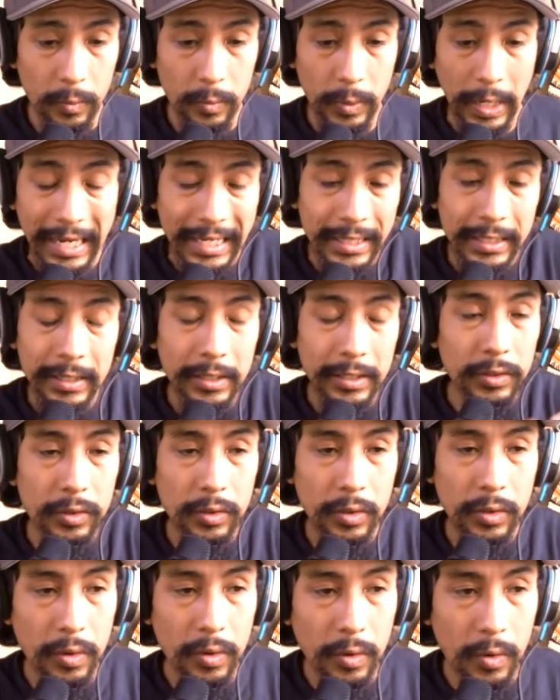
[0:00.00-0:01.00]
I didn't
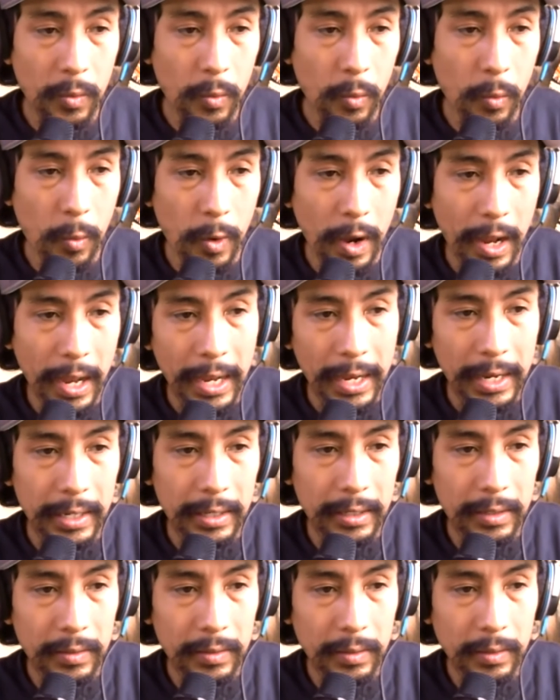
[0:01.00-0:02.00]
know
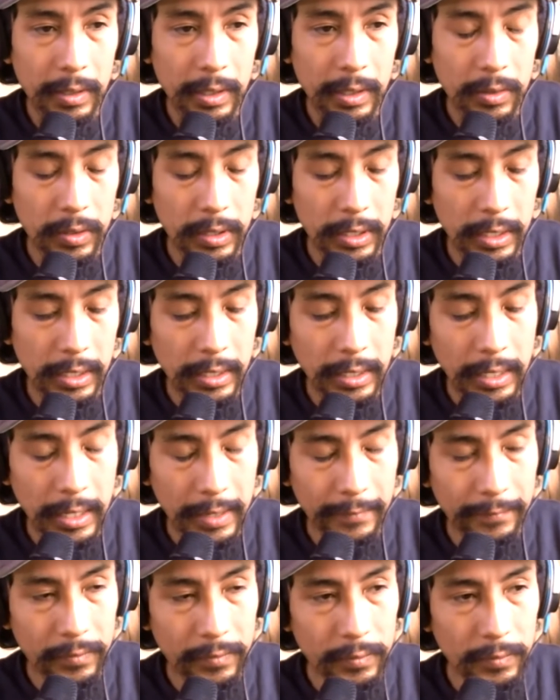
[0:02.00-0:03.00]
why didn't
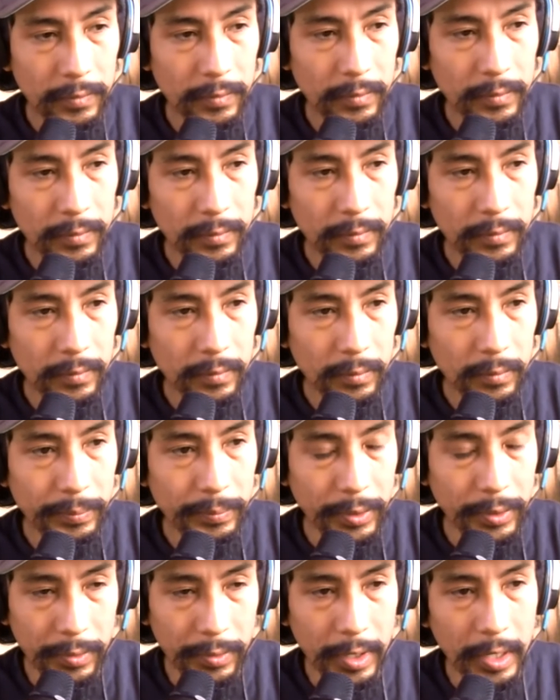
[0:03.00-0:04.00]
have to
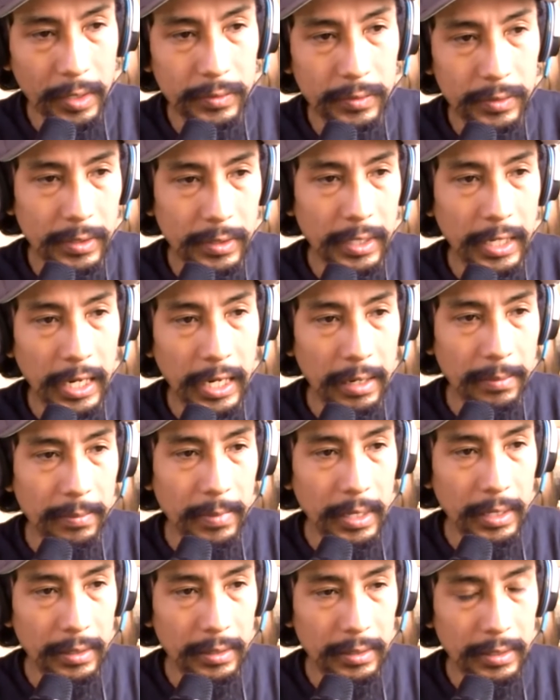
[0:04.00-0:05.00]
pronounce the name
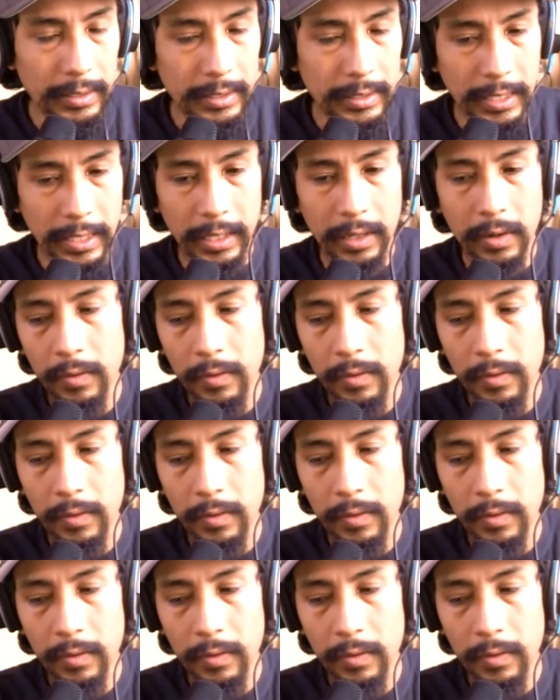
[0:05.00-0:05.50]
and take